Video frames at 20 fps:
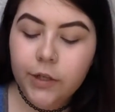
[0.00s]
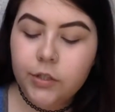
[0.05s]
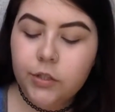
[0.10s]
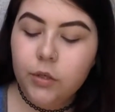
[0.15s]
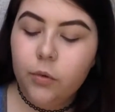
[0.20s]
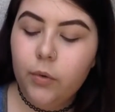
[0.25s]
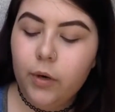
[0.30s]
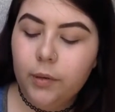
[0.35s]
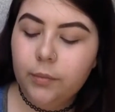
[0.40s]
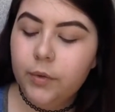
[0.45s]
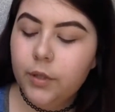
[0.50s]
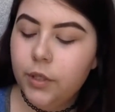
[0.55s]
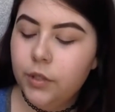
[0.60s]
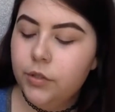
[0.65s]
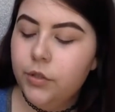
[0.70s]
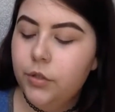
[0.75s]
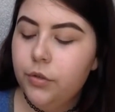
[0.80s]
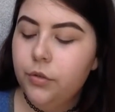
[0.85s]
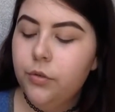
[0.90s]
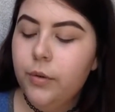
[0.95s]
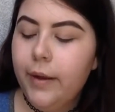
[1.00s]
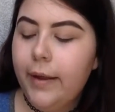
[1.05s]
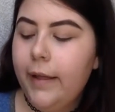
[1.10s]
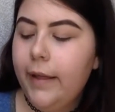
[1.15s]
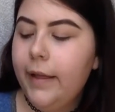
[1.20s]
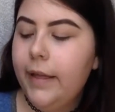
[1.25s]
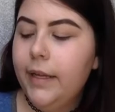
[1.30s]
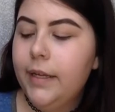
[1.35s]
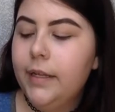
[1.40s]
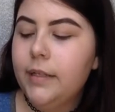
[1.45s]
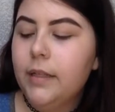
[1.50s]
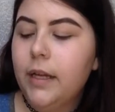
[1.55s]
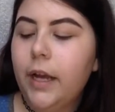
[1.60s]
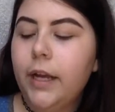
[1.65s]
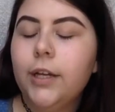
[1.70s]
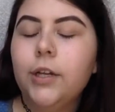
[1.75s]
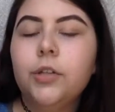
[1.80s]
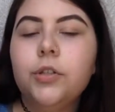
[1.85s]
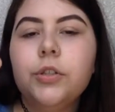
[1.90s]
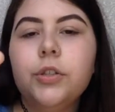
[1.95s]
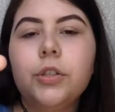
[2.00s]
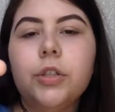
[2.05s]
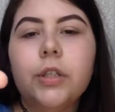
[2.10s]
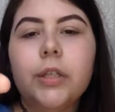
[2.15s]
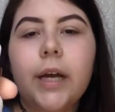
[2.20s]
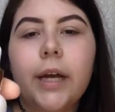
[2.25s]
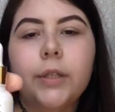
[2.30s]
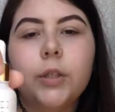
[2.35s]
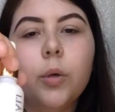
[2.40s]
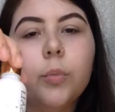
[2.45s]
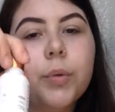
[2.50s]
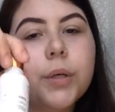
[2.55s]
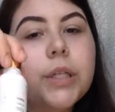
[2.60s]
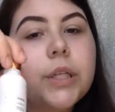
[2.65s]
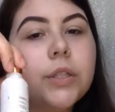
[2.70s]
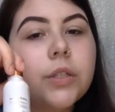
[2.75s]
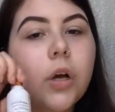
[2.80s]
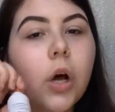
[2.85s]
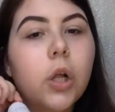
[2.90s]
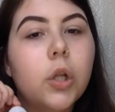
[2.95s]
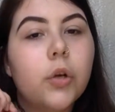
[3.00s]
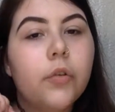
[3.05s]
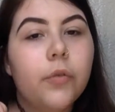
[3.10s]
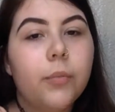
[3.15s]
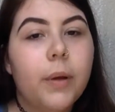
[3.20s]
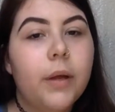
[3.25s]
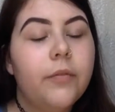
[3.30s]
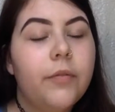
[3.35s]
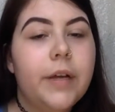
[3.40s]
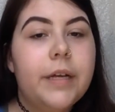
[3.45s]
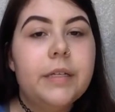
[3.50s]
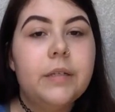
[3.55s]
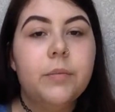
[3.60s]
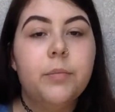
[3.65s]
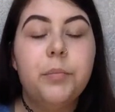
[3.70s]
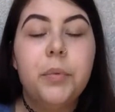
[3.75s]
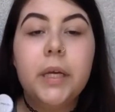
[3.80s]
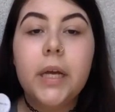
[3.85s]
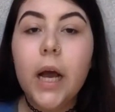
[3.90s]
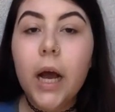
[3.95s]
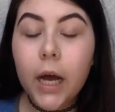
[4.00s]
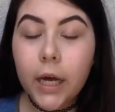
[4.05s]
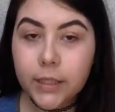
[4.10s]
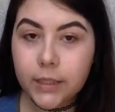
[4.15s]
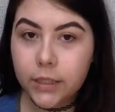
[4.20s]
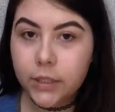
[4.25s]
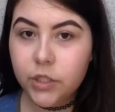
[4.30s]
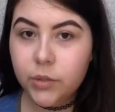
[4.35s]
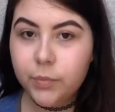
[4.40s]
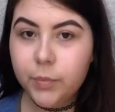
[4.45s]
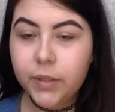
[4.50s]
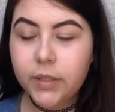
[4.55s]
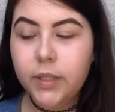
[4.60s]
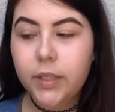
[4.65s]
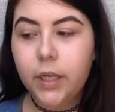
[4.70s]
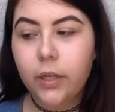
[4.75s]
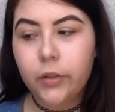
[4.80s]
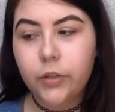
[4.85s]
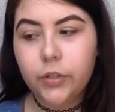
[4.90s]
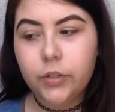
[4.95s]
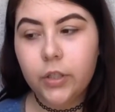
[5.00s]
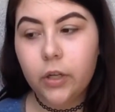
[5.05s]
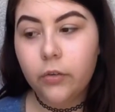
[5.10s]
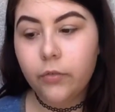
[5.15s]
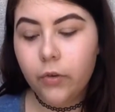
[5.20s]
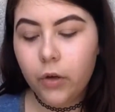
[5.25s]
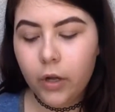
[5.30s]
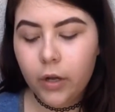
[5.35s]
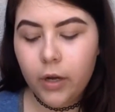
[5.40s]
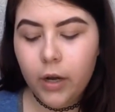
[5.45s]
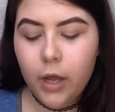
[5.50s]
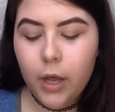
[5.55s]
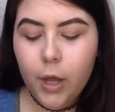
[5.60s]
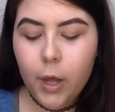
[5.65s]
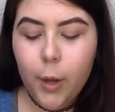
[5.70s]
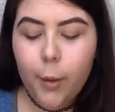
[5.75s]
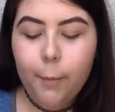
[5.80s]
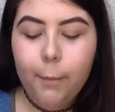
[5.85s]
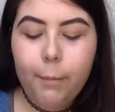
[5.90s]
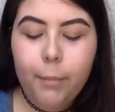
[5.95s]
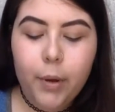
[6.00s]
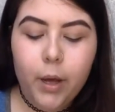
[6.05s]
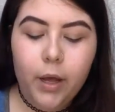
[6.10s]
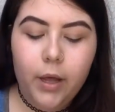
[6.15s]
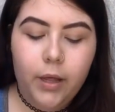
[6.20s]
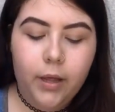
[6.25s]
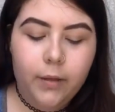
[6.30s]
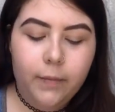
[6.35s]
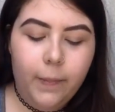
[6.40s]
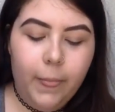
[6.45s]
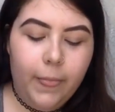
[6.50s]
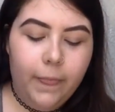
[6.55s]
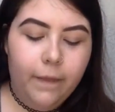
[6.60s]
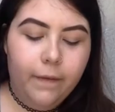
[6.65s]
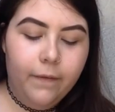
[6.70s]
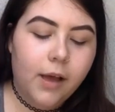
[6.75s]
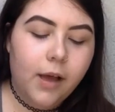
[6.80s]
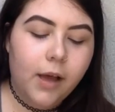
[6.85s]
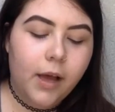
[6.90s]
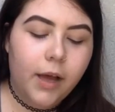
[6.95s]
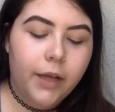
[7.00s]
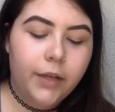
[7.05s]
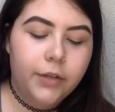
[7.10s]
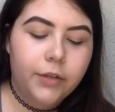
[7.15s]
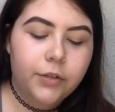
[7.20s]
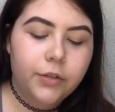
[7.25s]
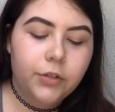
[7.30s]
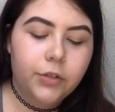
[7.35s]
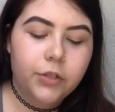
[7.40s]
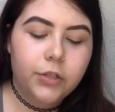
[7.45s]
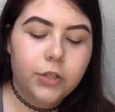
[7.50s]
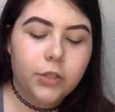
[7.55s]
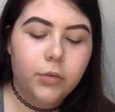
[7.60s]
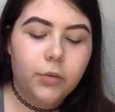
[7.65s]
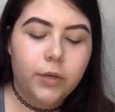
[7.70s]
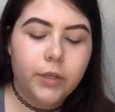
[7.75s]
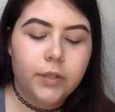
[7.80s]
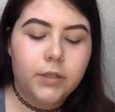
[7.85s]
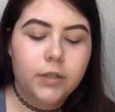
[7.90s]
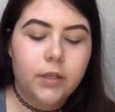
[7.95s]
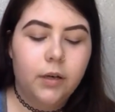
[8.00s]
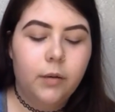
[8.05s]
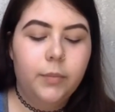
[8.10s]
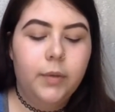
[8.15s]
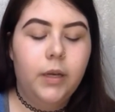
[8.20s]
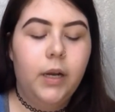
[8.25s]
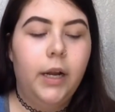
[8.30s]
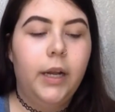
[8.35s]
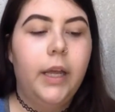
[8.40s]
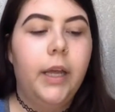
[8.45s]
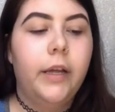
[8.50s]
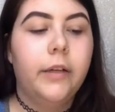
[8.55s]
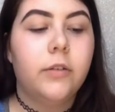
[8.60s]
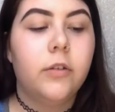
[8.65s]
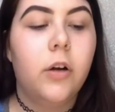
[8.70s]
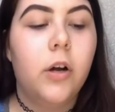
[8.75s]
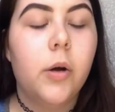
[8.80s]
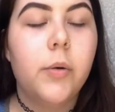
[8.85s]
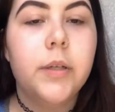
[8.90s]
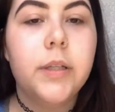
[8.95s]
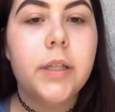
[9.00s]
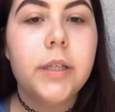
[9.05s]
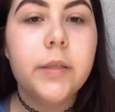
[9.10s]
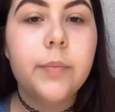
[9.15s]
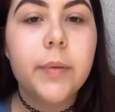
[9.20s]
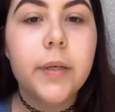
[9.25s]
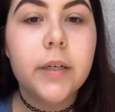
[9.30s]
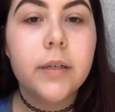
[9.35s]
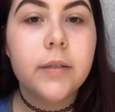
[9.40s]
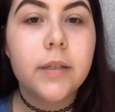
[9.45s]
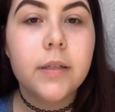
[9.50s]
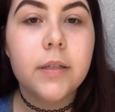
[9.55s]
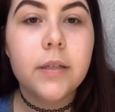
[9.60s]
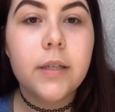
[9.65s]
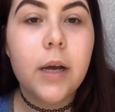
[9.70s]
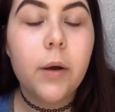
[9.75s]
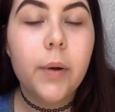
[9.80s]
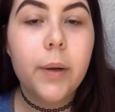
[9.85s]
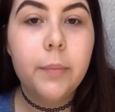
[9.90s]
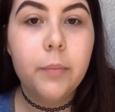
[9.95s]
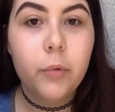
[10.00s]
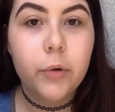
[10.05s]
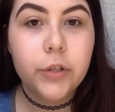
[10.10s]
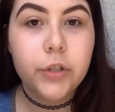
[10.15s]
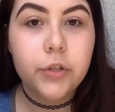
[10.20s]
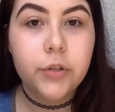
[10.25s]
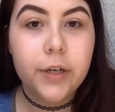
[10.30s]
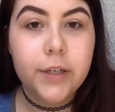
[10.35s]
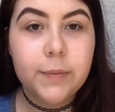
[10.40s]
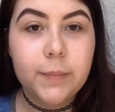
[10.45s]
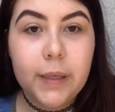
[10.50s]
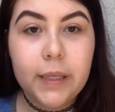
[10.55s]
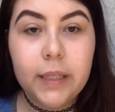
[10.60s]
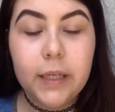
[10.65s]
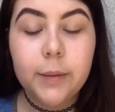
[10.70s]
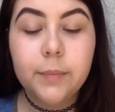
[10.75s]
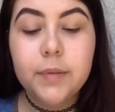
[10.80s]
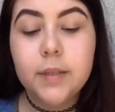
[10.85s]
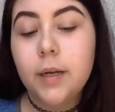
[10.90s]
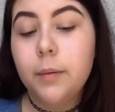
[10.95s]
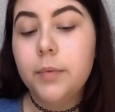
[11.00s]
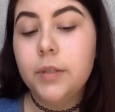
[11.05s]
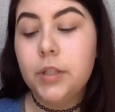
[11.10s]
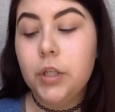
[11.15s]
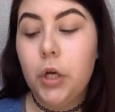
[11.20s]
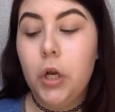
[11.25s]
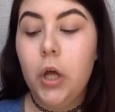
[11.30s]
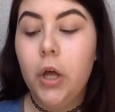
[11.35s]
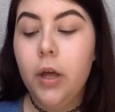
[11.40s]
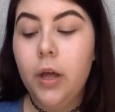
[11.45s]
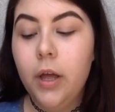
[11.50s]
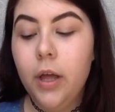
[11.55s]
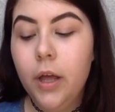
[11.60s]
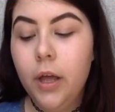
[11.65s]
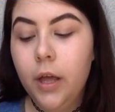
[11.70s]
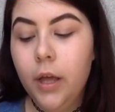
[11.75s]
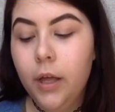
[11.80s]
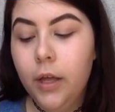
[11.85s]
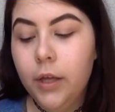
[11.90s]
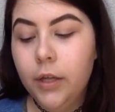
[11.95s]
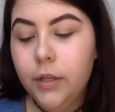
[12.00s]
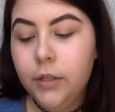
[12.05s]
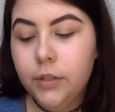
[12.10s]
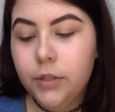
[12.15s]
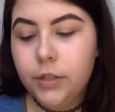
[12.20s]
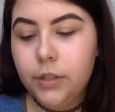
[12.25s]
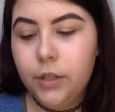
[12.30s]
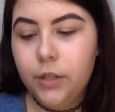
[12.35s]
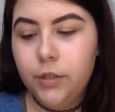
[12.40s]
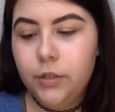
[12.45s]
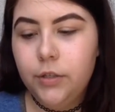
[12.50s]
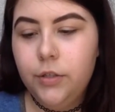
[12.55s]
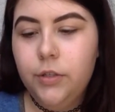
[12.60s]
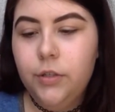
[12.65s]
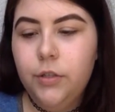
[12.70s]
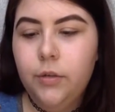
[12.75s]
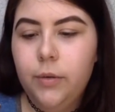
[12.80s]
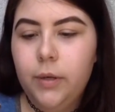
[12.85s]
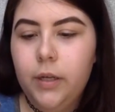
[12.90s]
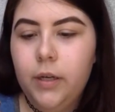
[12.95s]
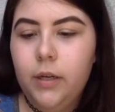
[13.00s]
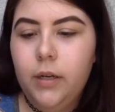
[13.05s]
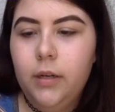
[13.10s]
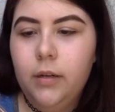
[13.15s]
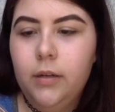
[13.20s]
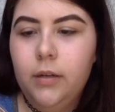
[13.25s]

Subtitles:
So what I'm gonna do is I don't put this all over my face because I just put the other stuff on, but I usually squirt some, and I can't talk with this because this is how I moisturize my lips, and I'm just gonna do it.